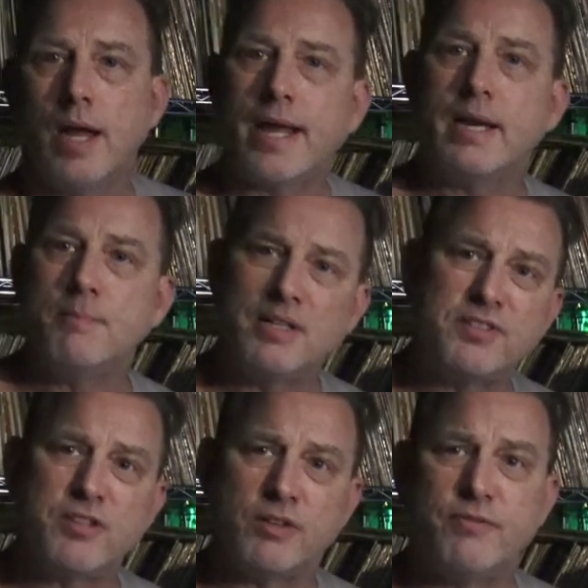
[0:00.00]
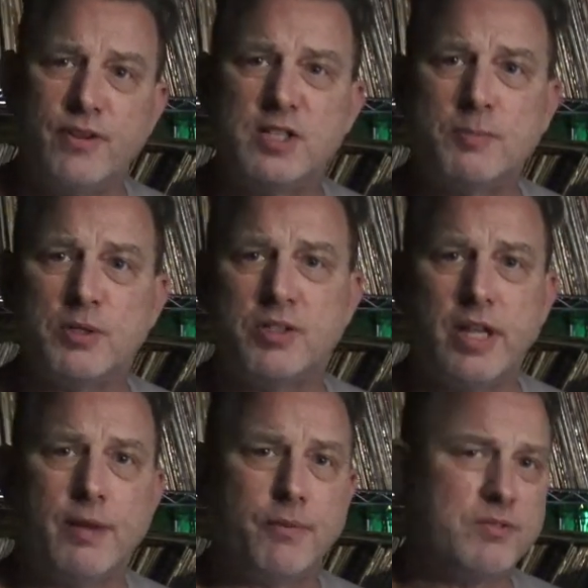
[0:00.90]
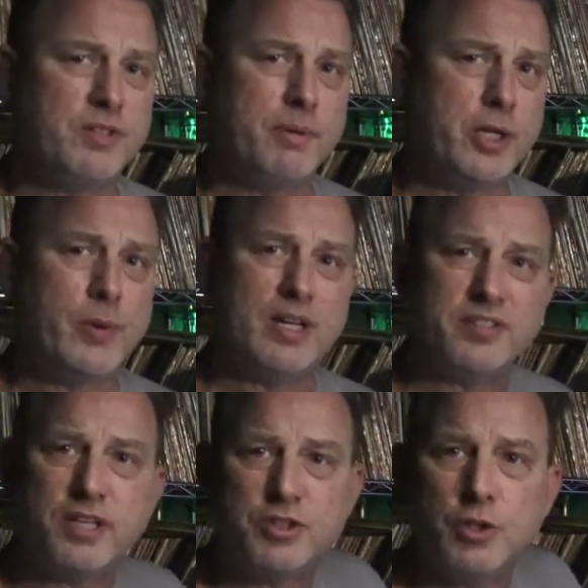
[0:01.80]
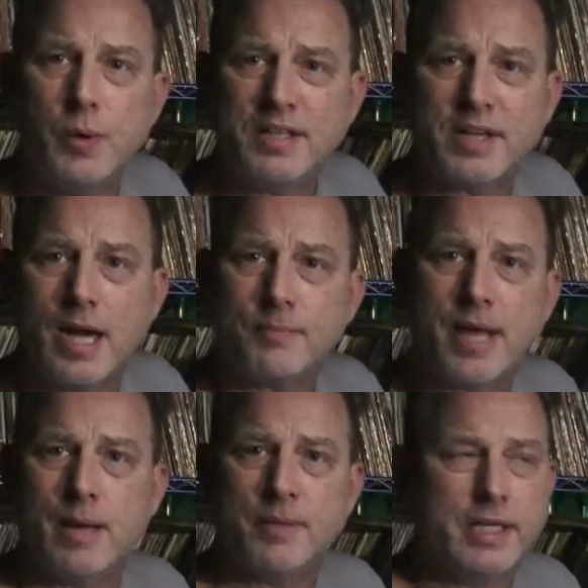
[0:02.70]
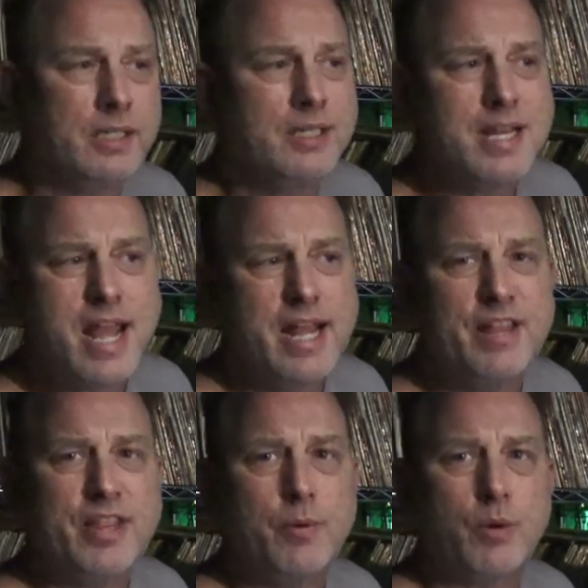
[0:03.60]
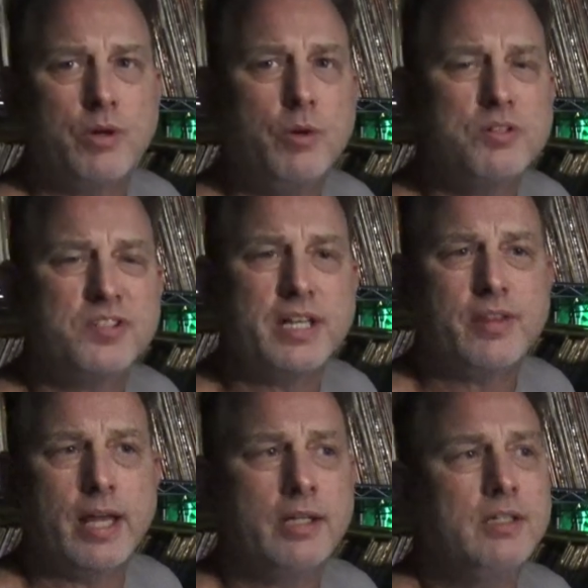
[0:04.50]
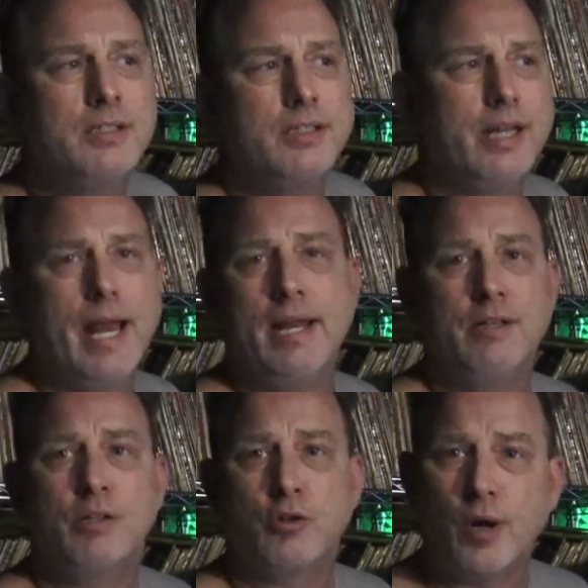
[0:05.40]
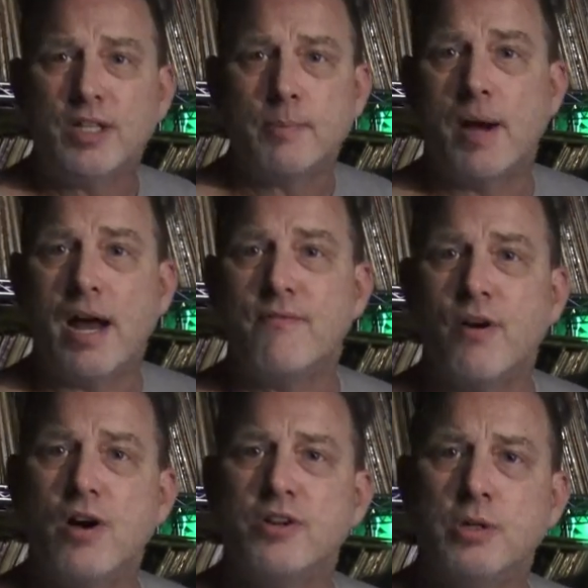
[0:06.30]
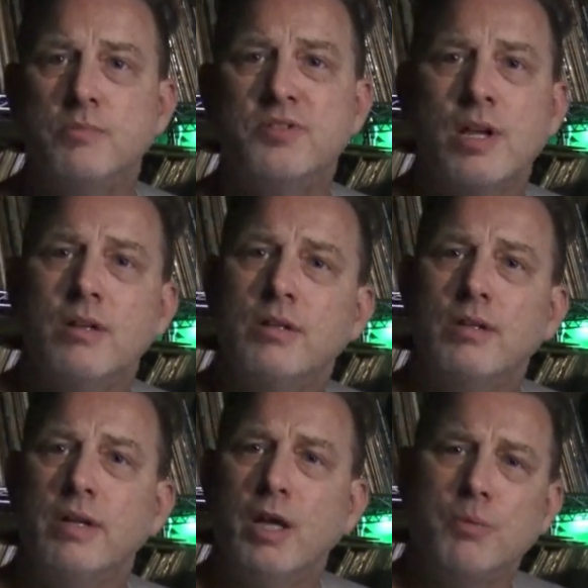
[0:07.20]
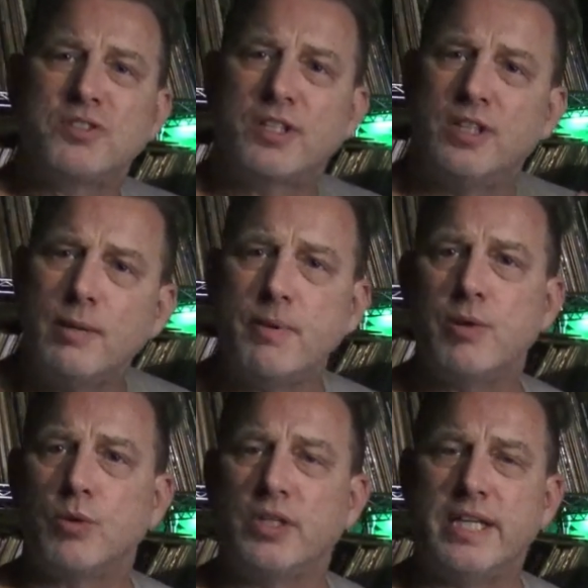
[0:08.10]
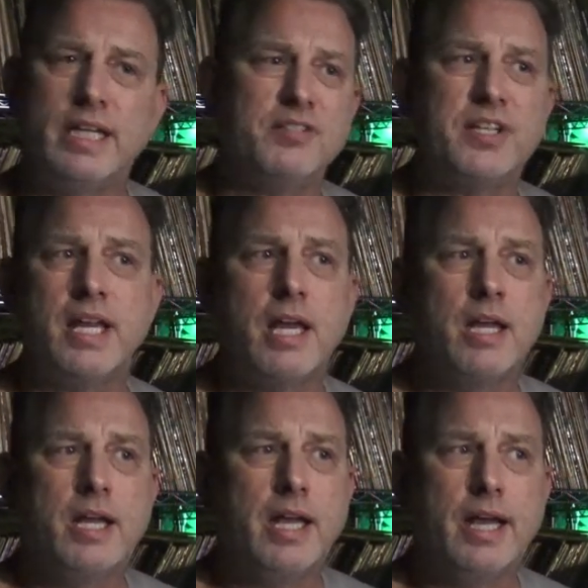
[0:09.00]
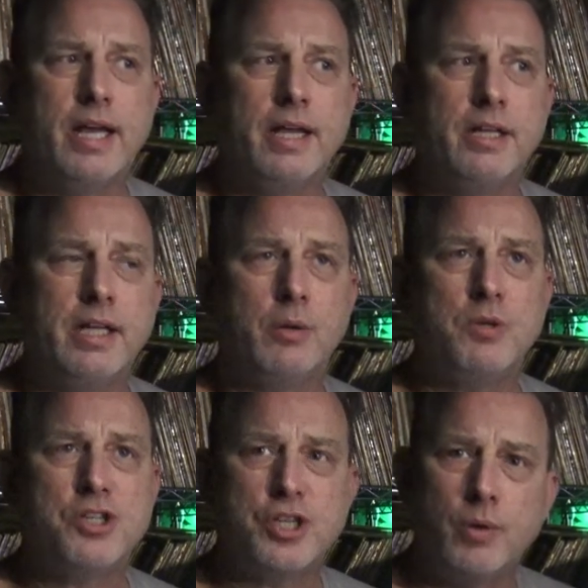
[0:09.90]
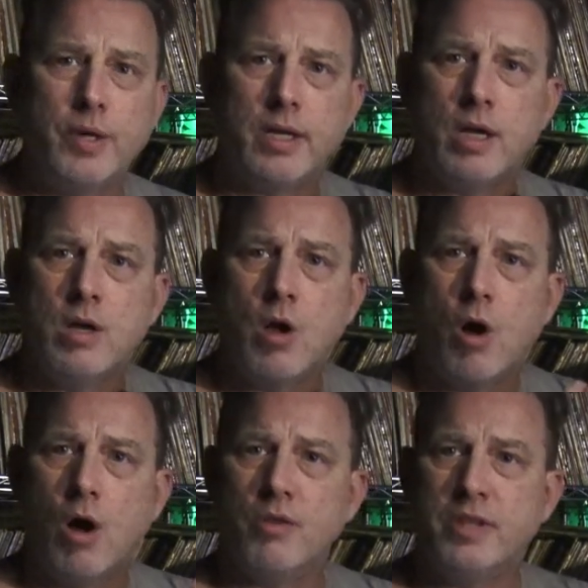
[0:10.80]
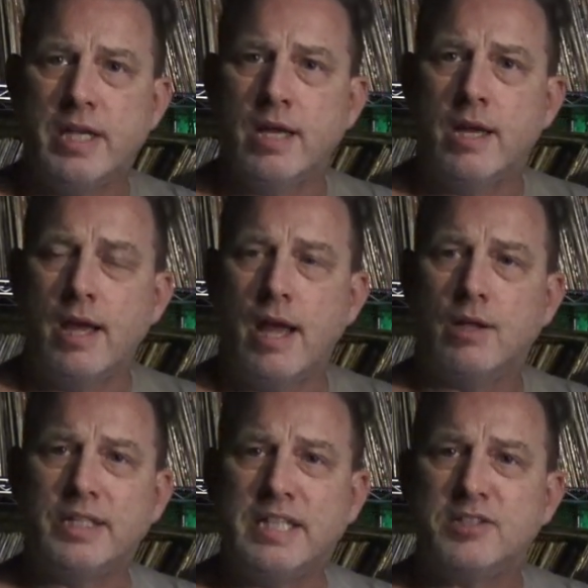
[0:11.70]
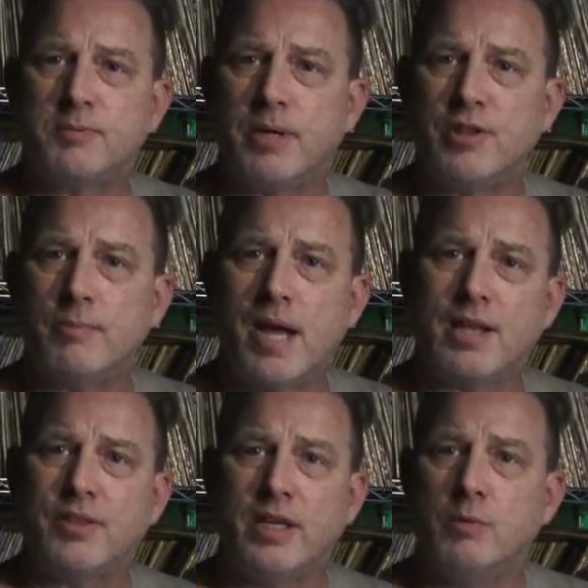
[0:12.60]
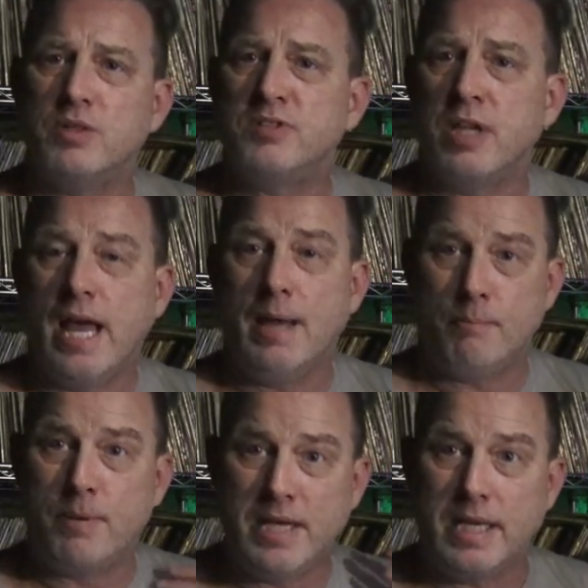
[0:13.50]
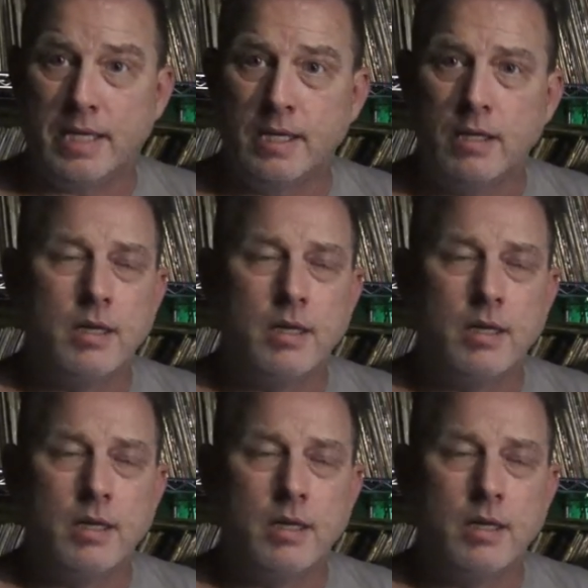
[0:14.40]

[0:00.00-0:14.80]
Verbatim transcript: I got a message on Facebook today for somebody who has a two-way top cabinet, and they were noticing that at cranked up high volumes, it was clipping really easy, and it was showing on the LED display on the back that it was at peak.